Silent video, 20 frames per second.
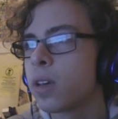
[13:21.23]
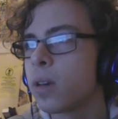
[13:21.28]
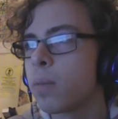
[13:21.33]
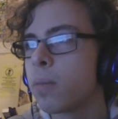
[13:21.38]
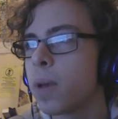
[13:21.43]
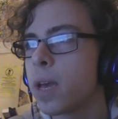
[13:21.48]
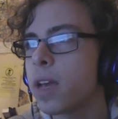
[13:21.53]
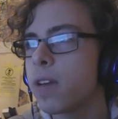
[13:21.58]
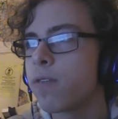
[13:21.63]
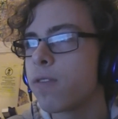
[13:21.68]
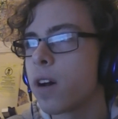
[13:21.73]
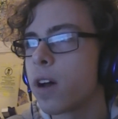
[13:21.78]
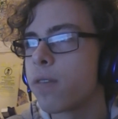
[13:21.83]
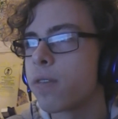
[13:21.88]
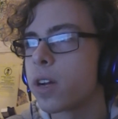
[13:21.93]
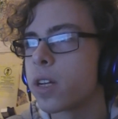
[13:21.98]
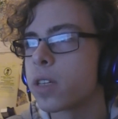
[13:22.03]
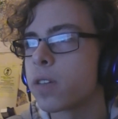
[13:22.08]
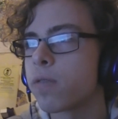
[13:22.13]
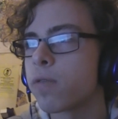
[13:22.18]
make Five
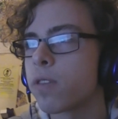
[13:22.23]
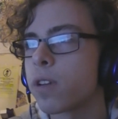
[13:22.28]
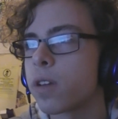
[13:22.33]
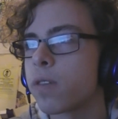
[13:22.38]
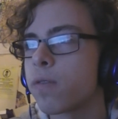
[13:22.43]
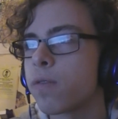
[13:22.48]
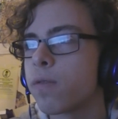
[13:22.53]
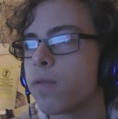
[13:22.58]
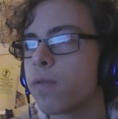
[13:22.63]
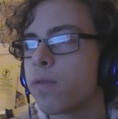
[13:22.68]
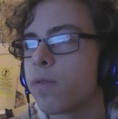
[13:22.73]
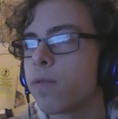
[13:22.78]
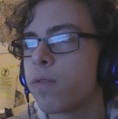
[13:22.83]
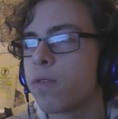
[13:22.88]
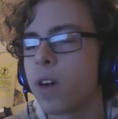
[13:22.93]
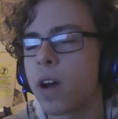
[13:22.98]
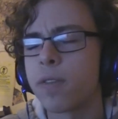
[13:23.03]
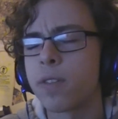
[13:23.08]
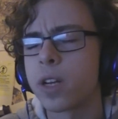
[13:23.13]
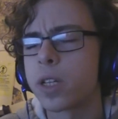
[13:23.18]
Nights at
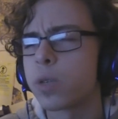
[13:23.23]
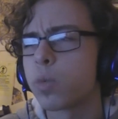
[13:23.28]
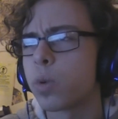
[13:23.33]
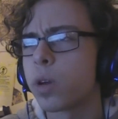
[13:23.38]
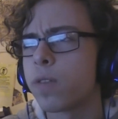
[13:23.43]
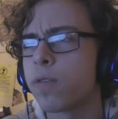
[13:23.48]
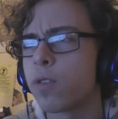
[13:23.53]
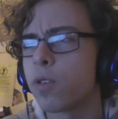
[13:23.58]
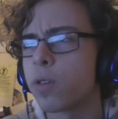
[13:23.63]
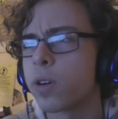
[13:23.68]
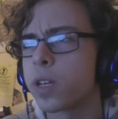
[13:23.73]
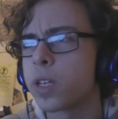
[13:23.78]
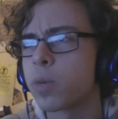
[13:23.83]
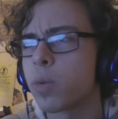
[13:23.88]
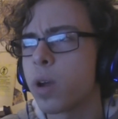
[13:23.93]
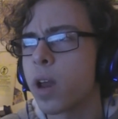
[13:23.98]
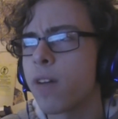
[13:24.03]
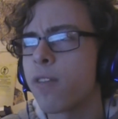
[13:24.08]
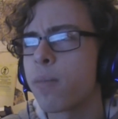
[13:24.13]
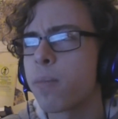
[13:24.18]
Weed 4, because he
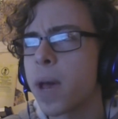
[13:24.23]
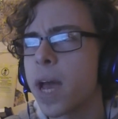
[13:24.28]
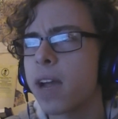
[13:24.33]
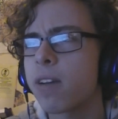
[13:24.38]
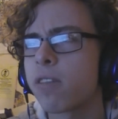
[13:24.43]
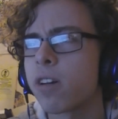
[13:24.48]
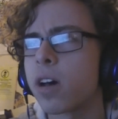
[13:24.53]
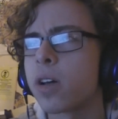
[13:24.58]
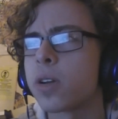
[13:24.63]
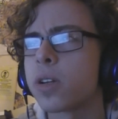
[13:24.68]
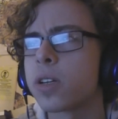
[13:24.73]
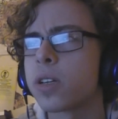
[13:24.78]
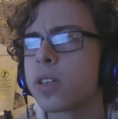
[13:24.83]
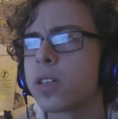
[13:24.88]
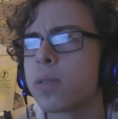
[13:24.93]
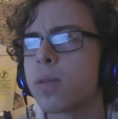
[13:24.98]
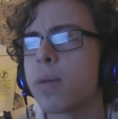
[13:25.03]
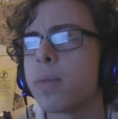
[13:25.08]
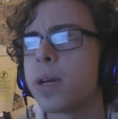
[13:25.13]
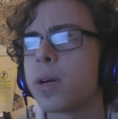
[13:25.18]
won't have a background. So
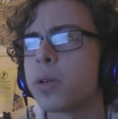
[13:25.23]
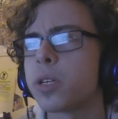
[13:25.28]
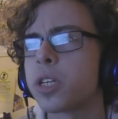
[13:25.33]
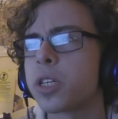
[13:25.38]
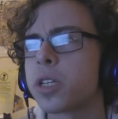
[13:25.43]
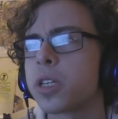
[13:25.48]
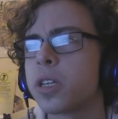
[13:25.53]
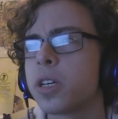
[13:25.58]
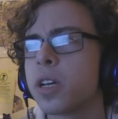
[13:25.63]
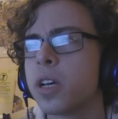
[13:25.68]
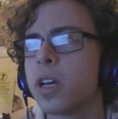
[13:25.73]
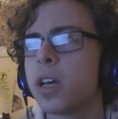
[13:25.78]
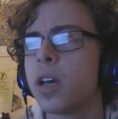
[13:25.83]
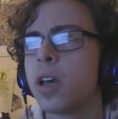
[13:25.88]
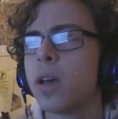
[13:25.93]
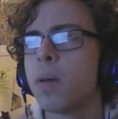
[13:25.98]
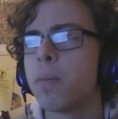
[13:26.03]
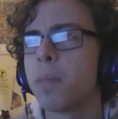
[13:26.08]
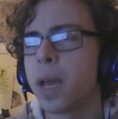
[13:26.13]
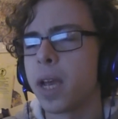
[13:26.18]
maybe he'll just
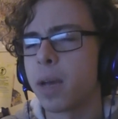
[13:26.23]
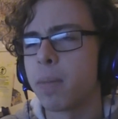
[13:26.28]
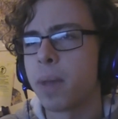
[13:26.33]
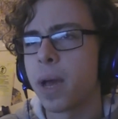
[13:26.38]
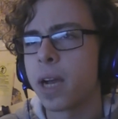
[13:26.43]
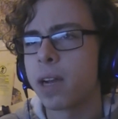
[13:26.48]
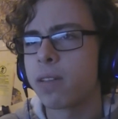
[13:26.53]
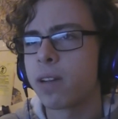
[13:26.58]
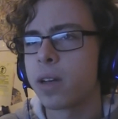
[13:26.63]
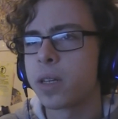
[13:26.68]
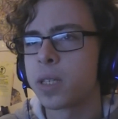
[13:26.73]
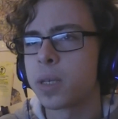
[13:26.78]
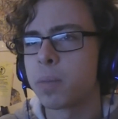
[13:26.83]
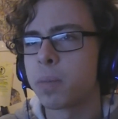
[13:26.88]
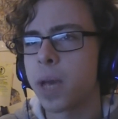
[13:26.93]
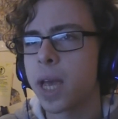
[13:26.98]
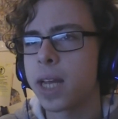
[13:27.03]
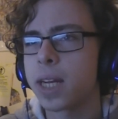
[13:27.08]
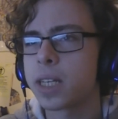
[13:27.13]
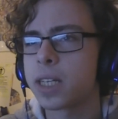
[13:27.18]
make a background in
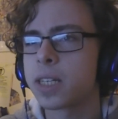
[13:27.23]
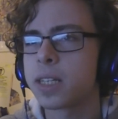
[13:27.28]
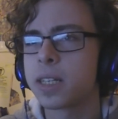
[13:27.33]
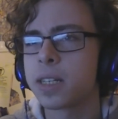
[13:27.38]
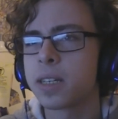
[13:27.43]
paint.